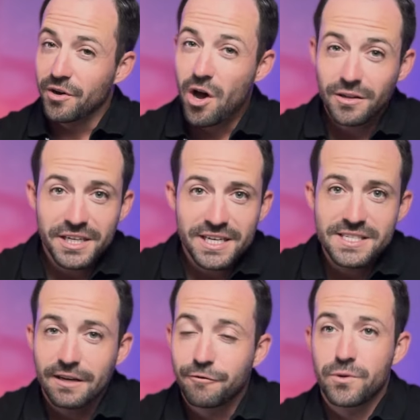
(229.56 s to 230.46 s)
holidays
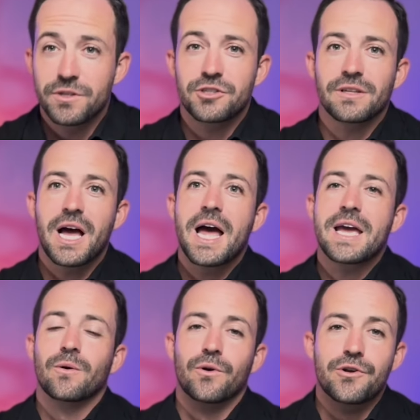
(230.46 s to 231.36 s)
like 4th of July
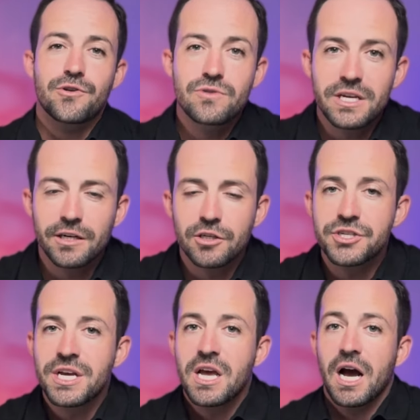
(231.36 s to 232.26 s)
or New
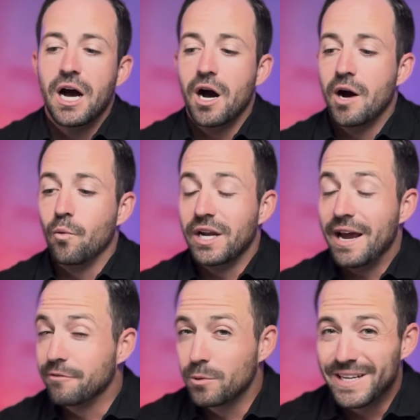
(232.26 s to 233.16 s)
Year's, uh, when
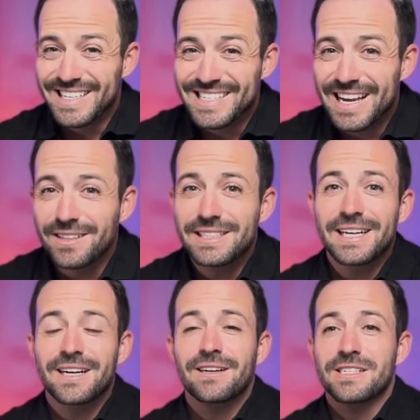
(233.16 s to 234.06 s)
everyone is out
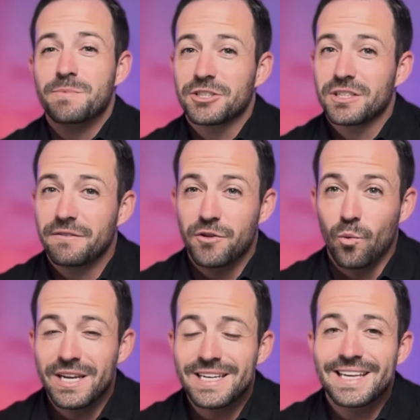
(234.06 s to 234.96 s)
there, especially if the
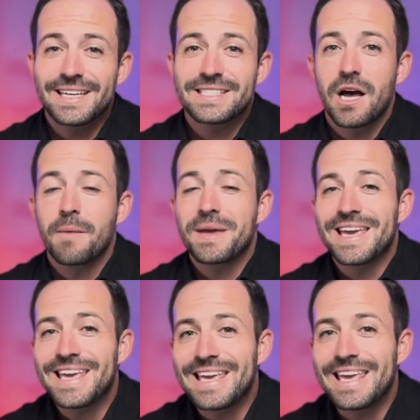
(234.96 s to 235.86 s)
wind kicks up, it
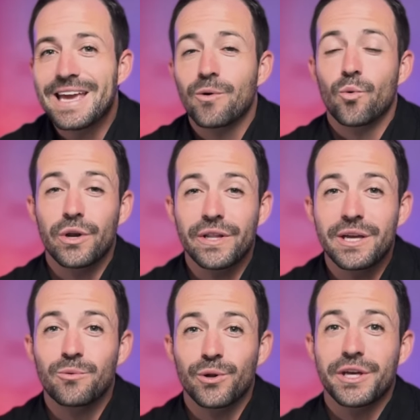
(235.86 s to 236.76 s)
can get really,
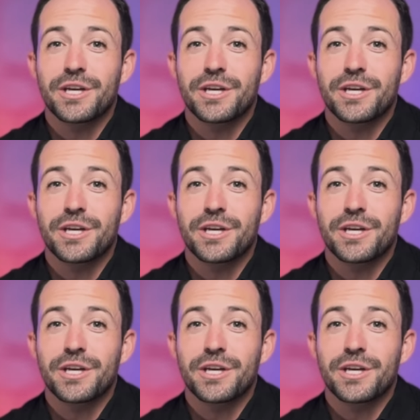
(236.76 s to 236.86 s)
really